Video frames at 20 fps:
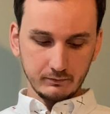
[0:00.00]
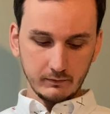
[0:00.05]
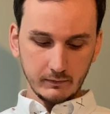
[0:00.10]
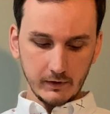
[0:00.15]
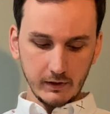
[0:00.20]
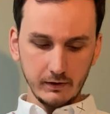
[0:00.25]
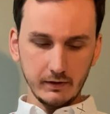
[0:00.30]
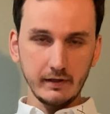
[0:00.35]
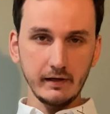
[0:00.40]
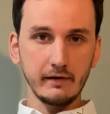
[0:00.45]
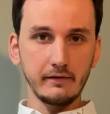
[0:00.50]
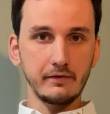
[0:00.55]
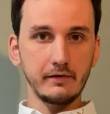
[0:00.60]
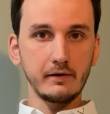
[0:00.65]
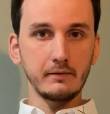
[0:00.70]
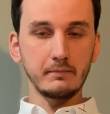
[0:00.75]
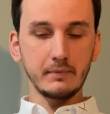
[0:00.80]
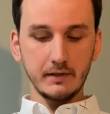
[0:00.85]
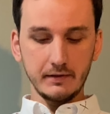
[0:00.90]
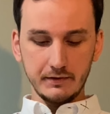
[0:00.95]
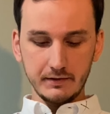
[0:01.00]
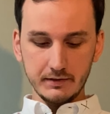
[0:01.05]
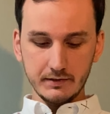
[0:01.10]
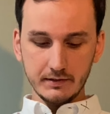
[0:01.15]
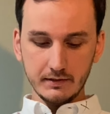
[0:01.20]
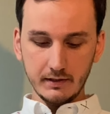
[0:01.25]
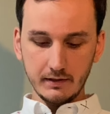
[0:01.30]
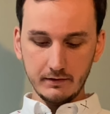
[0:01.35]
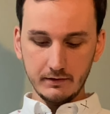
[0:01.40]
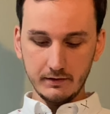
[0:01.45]
You kind of think about this
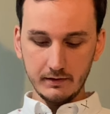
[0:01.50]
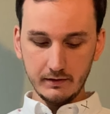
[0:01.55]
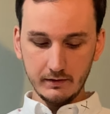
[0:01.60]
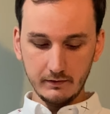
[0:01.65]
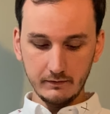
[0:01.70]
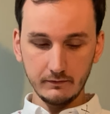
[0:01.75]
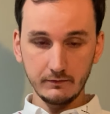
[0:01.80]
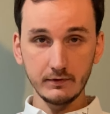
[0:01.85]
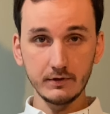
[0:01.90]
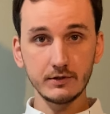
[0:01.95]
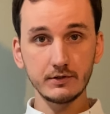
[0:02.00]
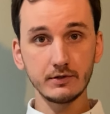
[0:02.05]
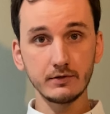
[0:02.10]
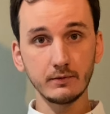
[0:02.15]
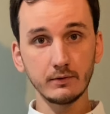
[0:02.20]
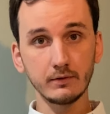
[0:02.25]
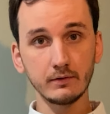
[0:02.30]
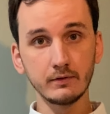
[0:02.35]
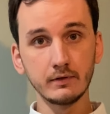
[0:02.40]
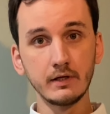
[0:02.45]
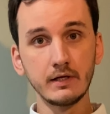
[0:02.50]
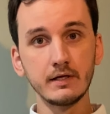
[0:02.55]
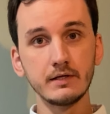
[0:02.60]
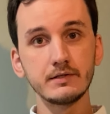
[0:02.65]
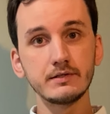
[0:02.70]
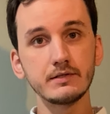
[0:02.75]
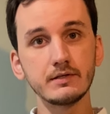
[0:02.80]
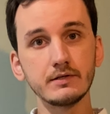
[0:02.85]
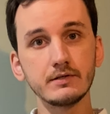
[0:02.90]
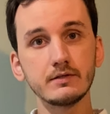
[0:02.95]
like the visual
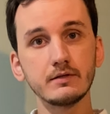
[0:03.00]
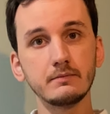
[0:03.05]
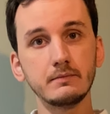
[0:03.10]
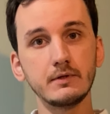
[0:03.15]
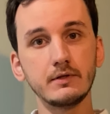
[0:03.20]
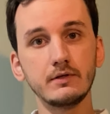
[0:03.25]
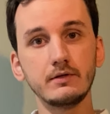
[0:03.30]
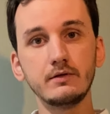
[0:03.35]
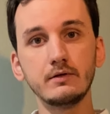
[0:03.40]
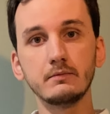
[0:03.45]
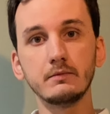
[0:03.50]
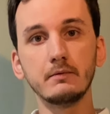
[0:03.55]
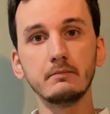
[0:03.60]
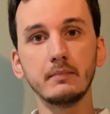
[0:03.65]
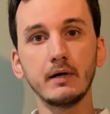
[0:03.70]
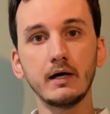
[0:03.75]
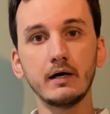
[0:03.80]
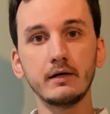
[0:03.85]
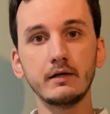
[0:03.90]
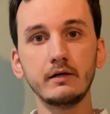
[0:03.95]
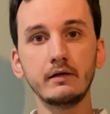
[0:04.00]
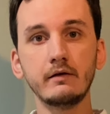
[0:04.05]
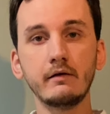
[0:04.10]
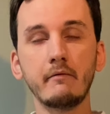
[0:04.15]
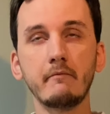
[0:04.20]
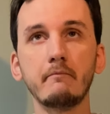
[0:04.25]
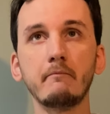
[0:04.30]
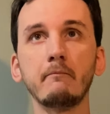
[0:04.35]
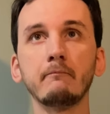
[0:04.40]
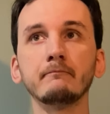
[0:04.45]
system in the human body.
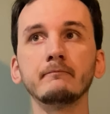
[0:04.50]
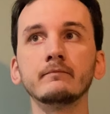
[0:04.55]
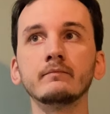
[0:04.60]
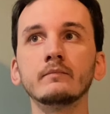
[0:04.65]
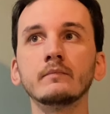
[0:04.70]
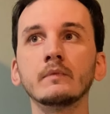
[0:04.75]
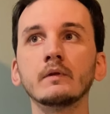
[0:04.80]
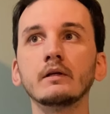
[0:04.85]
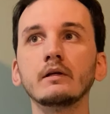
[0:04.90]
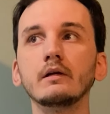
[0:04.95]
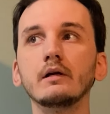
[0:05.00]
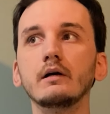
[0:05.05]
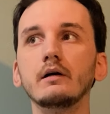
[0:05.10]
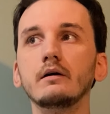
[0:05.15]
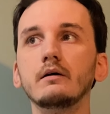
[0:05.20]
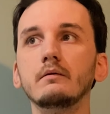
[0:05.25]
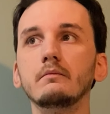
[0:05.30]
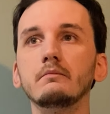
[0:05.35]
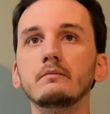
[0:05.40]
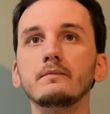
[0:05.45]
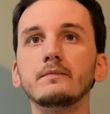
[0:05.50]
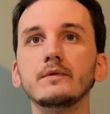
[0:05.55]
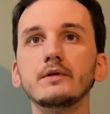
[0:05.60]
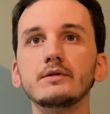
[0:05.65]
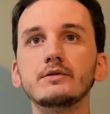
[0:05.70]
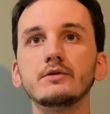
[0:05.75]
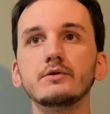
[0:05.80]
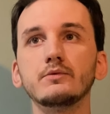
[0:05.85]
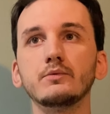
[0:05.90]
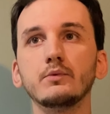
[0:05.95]

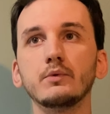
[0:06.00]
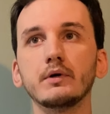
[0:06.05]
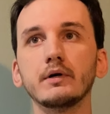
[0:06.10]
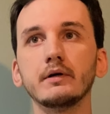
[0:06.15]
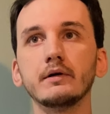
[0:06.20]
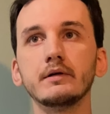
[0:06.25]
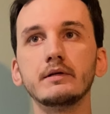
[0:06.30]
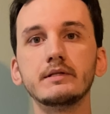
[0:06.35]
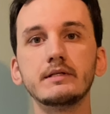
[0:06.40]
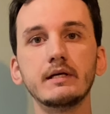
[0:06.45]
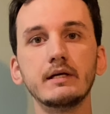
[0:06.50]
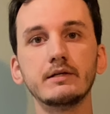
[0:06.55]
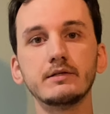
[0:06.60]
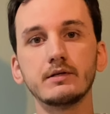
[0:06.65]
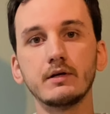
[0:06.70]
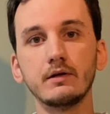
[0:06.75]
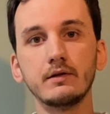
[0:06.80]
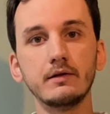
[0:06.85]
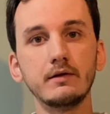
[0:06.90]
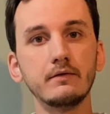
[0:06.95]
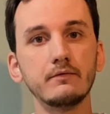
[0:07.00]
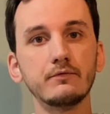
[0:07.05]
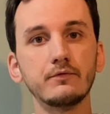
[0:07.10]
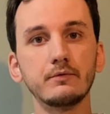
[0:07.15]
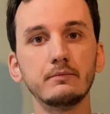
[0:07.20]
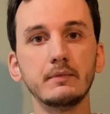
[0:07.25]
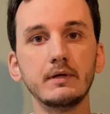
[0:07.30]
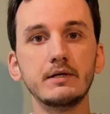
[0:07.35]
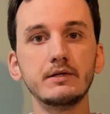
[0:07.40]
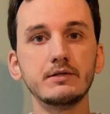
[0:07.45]
This is where it takes all the
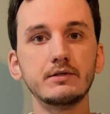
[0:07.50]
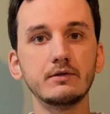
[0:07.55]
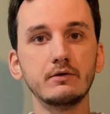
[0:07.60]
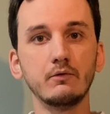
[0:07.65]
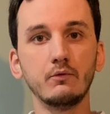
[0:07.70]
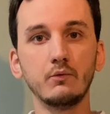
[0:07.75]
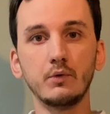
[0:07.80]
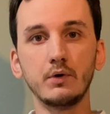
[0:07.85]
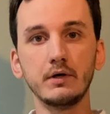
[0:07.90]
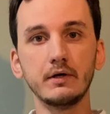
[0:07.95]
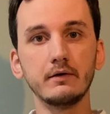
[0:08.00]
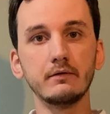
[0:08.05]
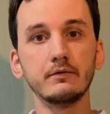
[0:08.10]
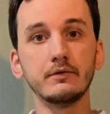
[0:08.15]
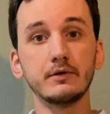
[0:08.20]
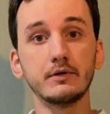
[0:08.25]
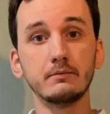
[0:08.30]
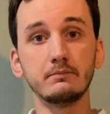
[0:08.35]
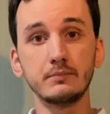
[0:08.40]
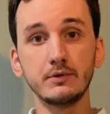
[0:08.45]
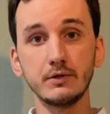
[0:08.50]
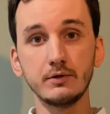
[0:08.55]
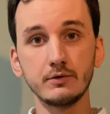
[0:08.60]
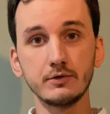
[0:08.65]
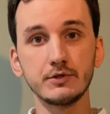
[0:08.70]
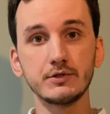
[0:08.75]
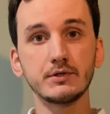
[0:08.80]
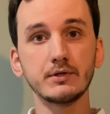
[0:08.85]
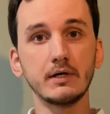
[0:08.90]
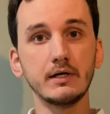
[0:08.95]
information, whatever the
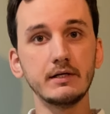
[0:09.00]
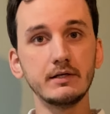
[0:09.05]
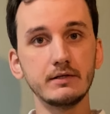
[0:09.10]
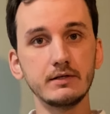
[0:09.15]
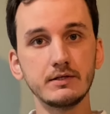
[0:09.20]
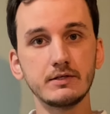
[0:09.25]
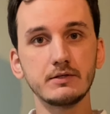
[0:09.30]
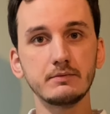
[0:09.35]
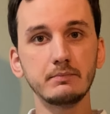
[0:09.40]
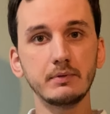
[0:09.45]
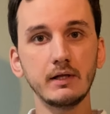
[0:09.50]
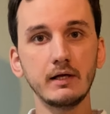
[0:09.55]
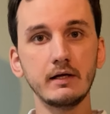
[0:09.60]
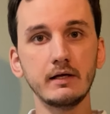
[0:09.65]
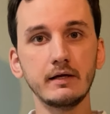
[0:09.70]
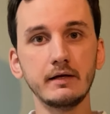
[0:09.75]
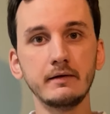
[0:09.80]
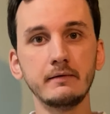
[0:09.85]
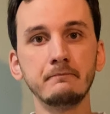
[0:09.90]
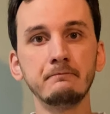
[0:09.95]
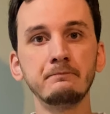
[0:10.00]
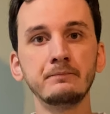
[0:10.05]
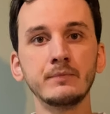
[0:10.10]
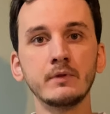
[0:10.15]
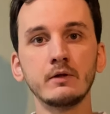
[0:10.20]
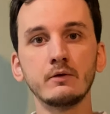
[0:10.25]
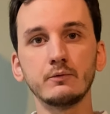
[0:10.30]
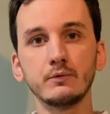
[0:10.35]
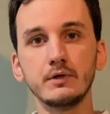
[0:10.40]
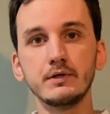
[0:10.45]
computer's trying to display,
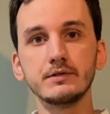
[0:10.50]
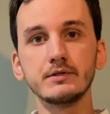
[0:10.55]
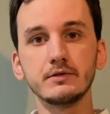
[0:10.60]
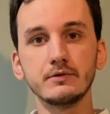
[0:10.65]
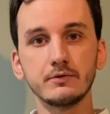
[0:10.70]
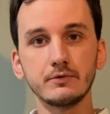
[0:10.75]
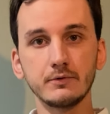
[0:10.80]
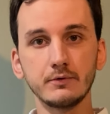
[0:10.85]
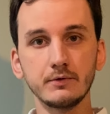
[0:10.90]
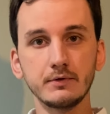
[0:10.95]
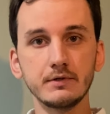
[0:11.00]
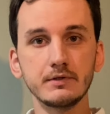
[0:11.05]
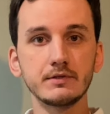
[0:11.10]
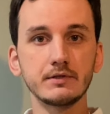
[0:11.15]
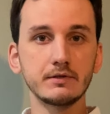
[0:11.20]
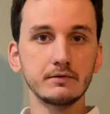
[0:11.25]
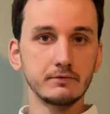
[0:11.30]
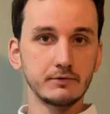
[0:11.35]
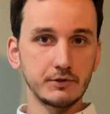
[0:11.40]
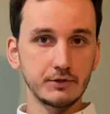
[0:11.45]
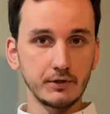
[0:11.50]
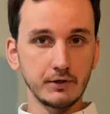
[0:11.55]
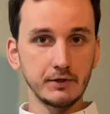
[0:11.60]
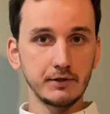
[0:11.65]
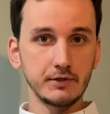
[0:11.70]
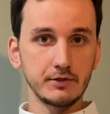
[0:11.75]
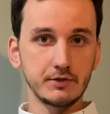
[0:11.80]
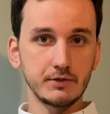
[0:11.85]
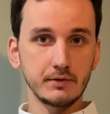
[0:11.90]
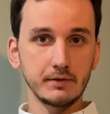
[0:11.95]
runs it through its
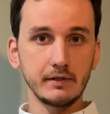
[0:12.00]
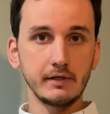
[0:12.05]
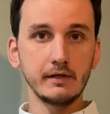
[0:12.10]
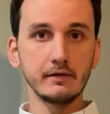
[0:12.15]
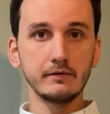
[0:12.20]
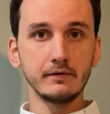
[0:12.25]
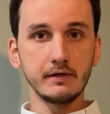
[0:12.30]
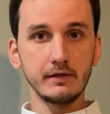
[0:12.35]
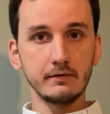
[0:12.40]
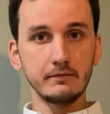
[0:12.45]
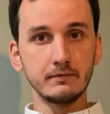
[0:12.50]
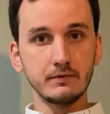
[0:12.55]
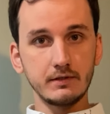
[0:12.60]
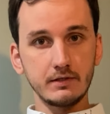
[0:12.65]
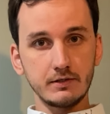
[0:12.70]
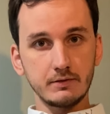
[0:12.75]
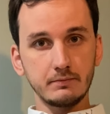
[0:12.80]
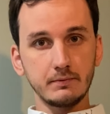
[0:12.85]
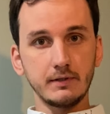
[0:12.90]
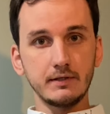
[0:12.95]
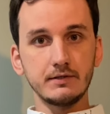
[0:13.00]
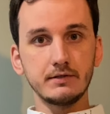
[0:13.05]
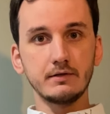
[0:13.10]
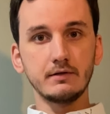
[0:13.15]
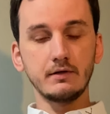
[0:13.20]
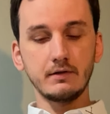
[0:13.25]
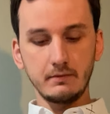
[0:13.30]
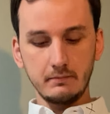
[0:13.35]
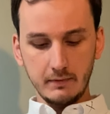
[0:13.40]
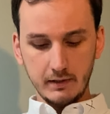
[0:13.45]
circuitry, and then displays it
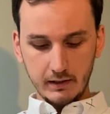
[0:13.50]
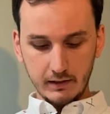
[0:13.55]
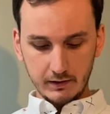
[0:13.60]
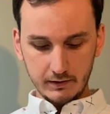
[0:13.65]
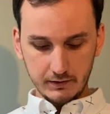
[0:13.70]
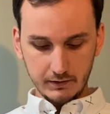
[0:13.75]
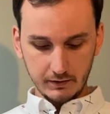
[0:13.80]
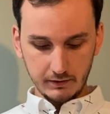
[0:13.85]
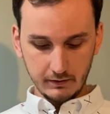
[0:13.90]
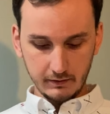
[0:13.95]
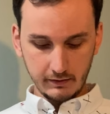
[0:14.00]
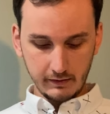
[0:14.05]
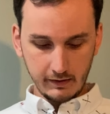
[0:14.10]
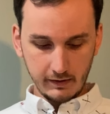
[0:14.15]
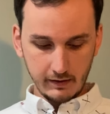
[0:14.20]
on the monitor.